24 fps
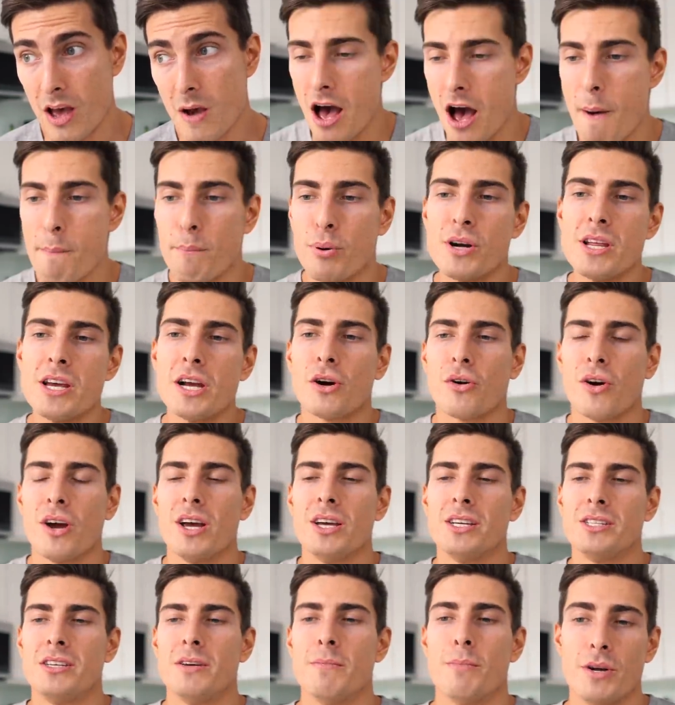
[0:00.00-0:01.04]
A pretty
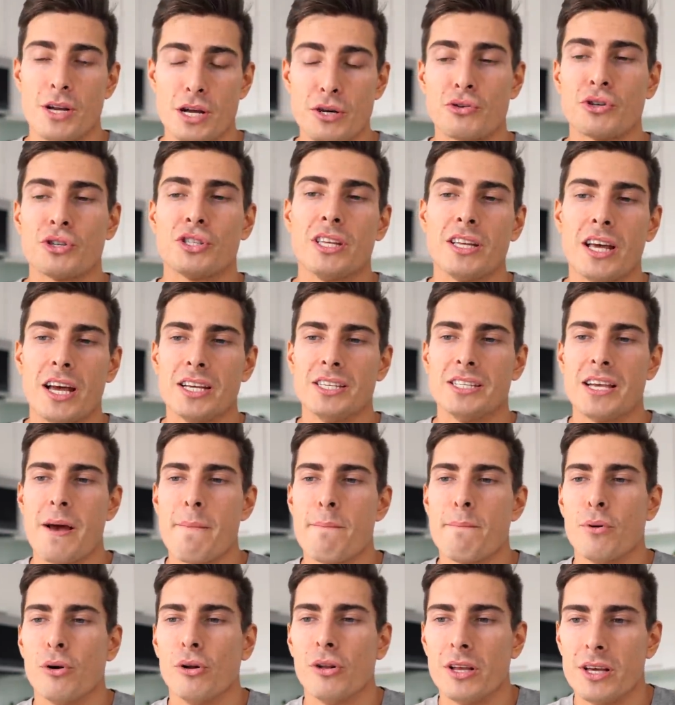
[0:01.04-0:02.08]
crazy but interesting
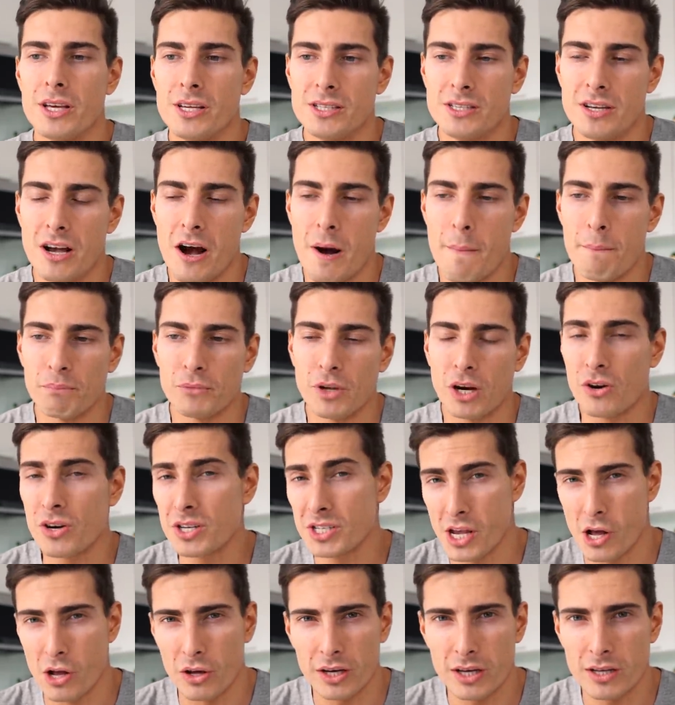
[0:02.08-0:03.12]
example is
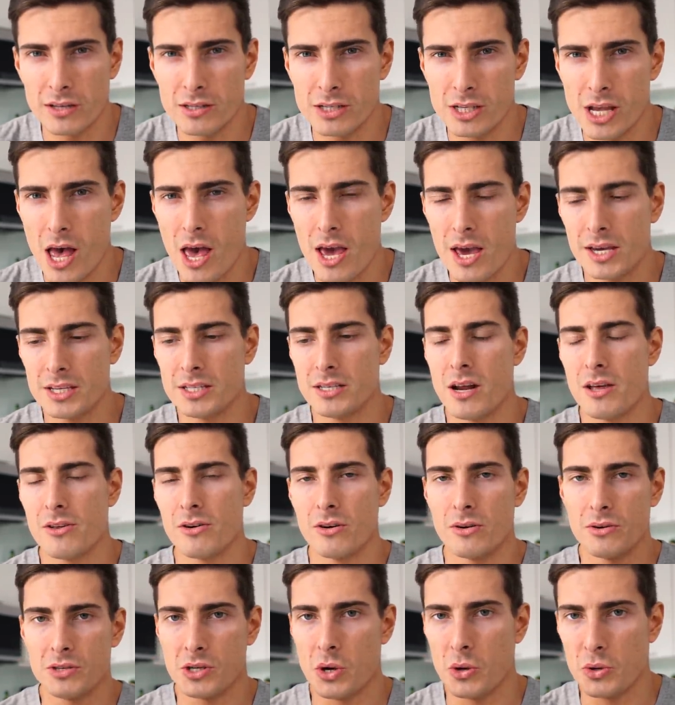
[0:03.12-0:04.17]
Chris Elkins. He's
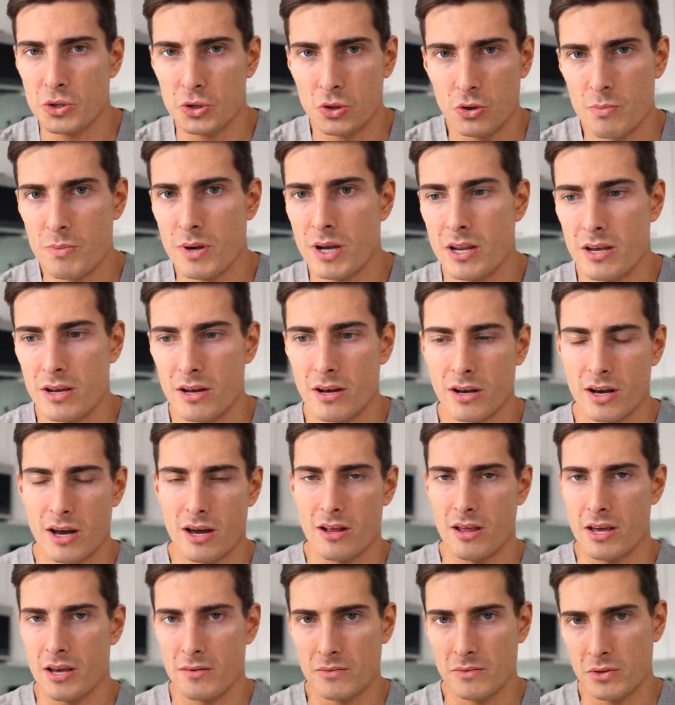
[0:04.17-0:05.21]
another social media,
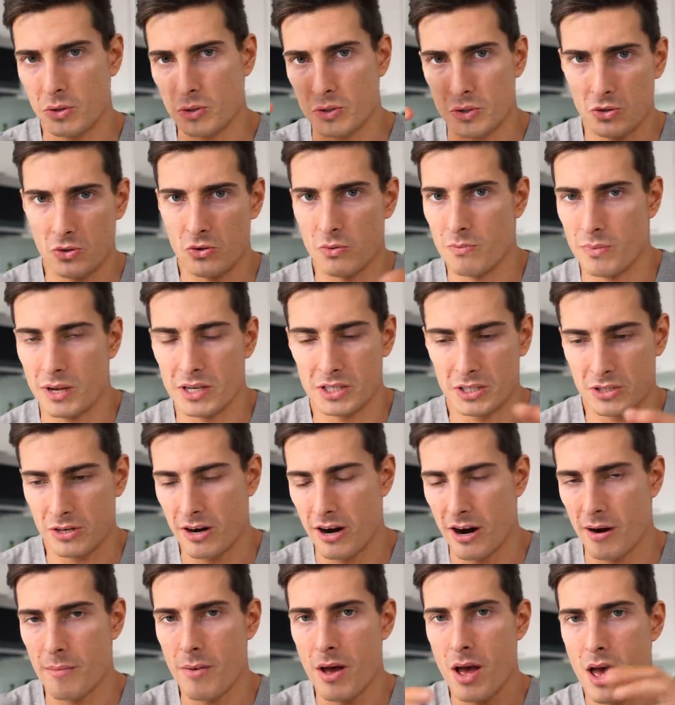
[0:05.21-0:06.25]
kind of like YouTube,
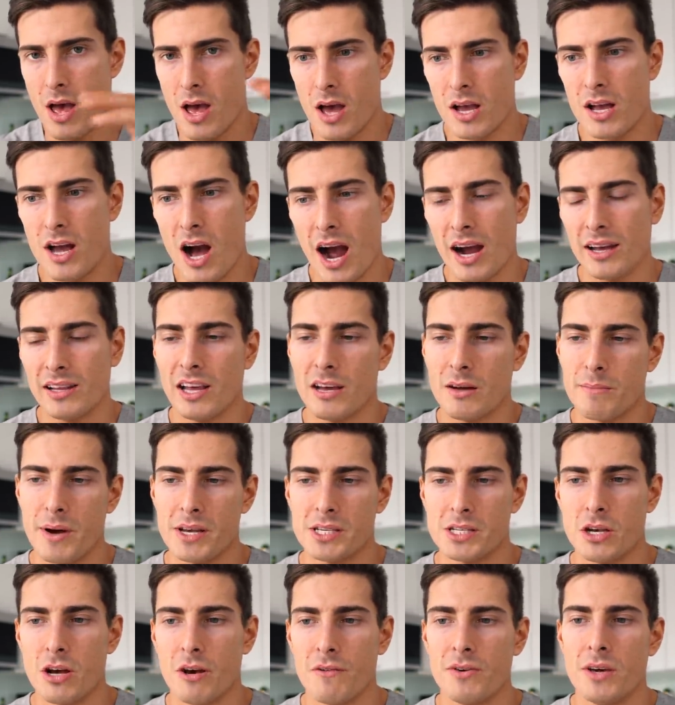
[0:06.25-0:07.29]
Instagram guy like
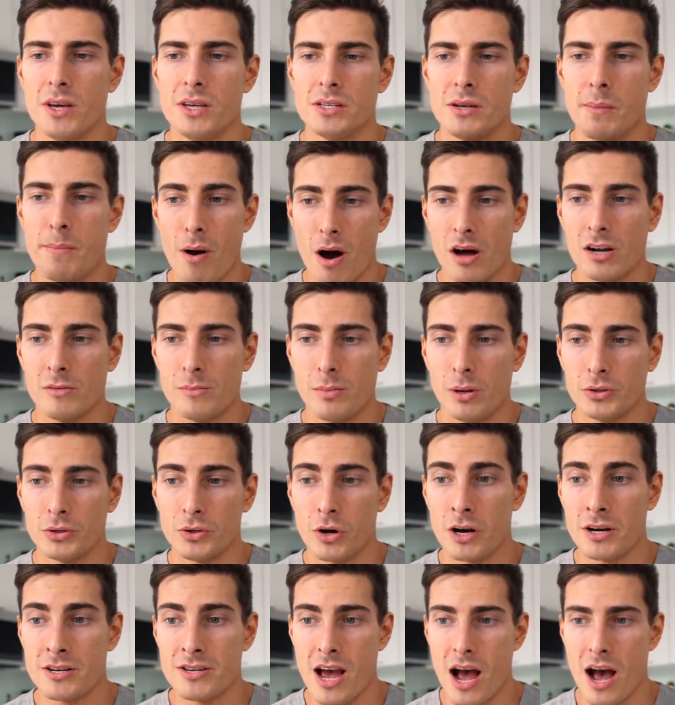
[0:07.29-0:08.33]
myself. He's a
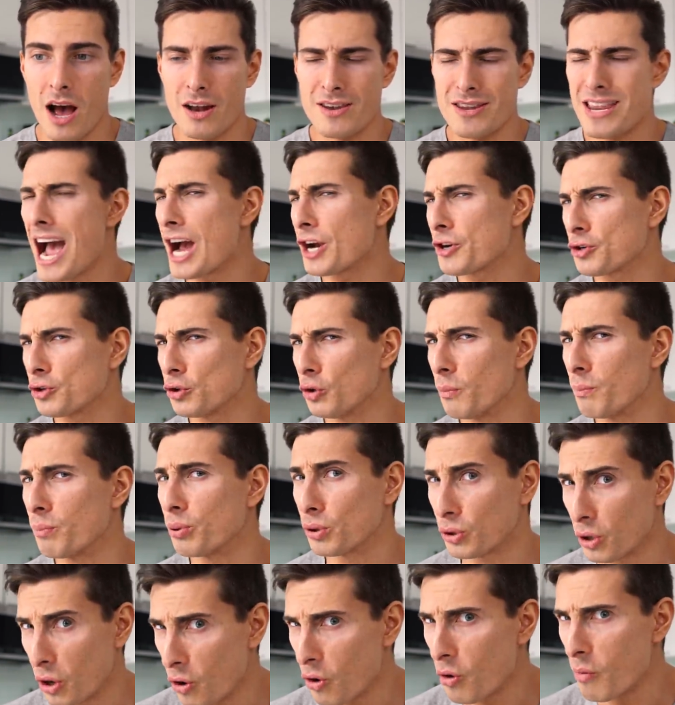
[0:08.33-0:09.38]
bodybuilder, a natural
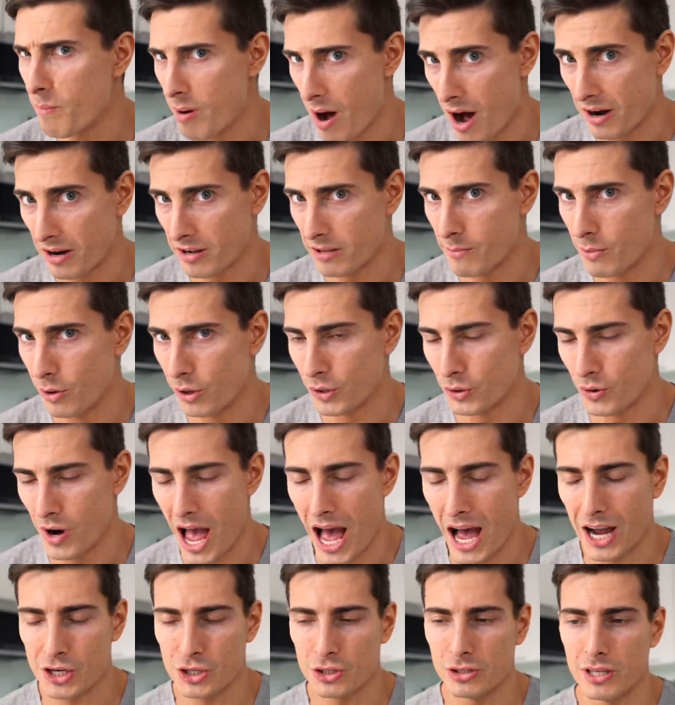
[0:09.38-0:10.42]
pro bodybuilder,
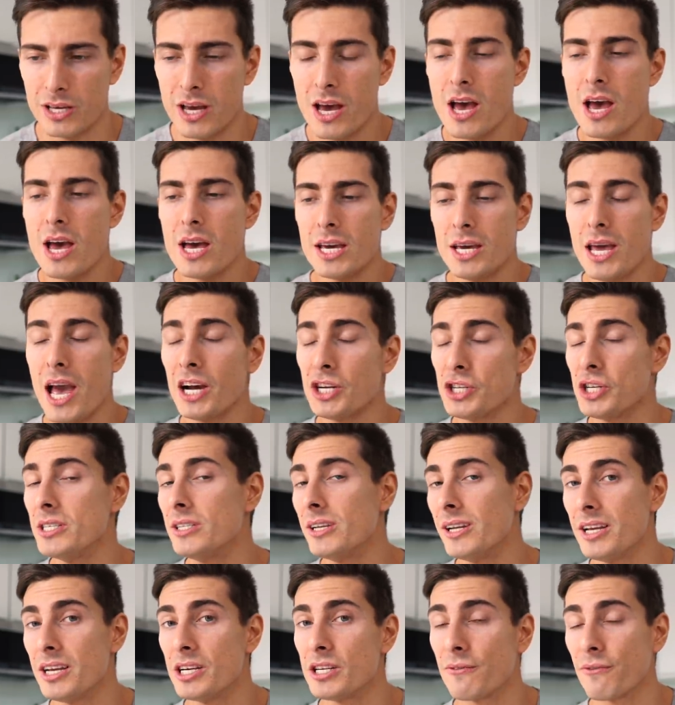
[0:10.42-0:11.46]
actually. He actually
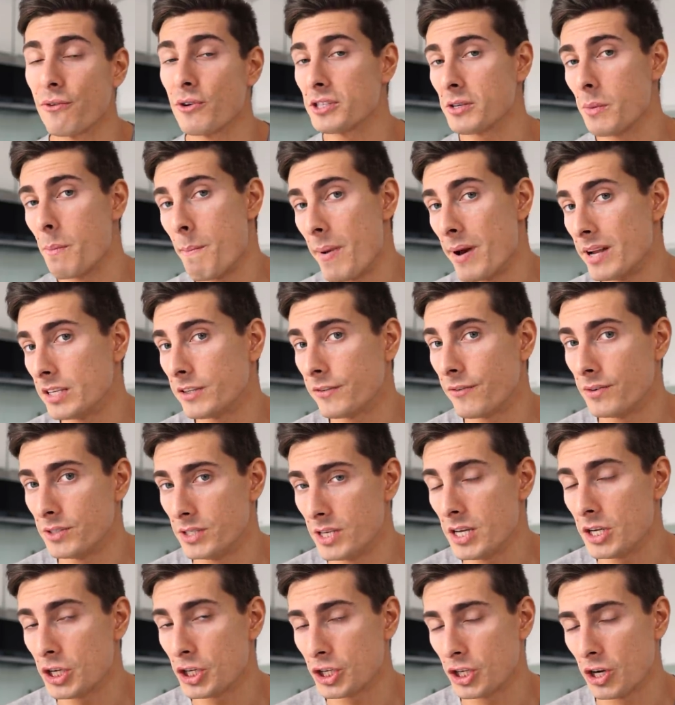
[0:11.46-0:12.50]
did his first men's
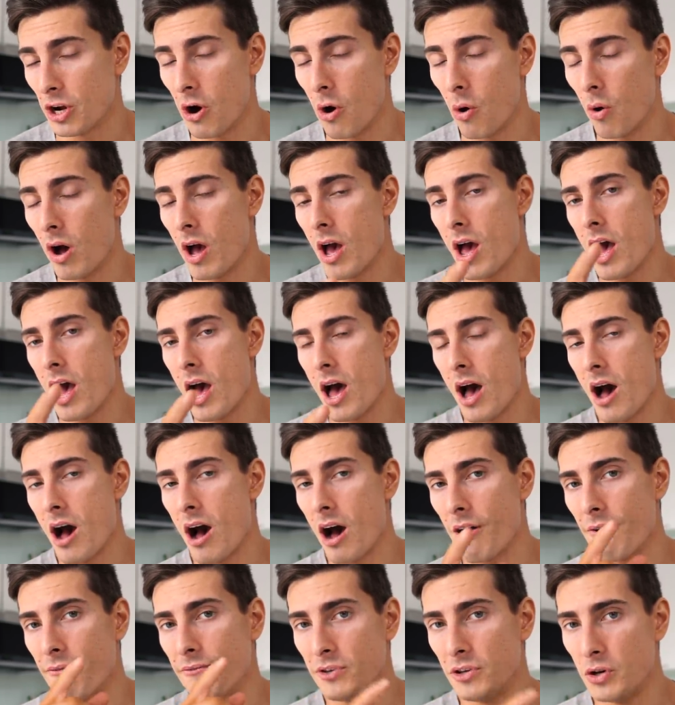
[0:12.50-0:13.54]
physique show
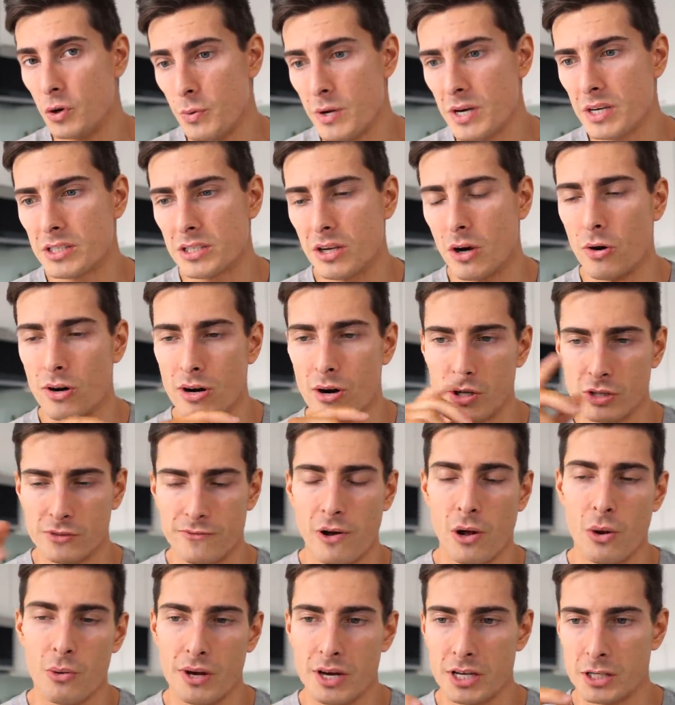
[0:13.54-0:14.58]
a few weeks ago, and I was
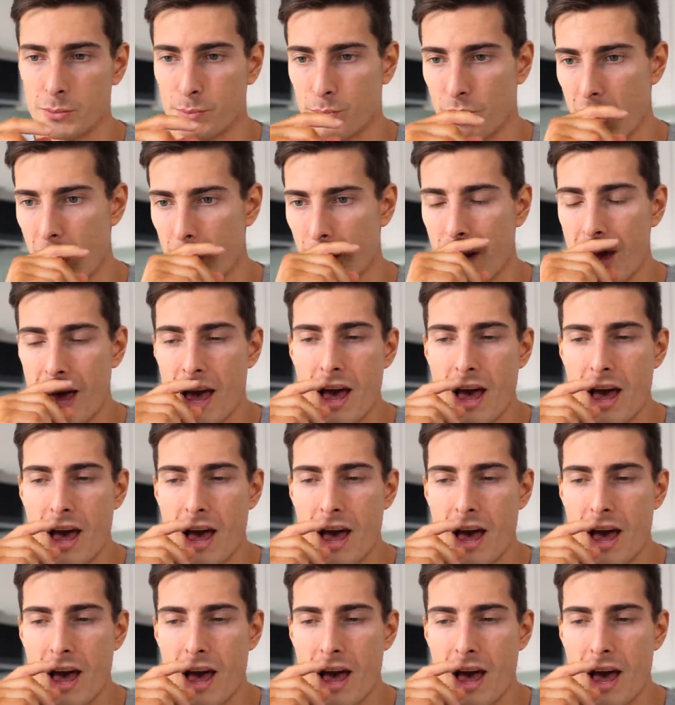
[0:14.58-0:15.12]
following his prep.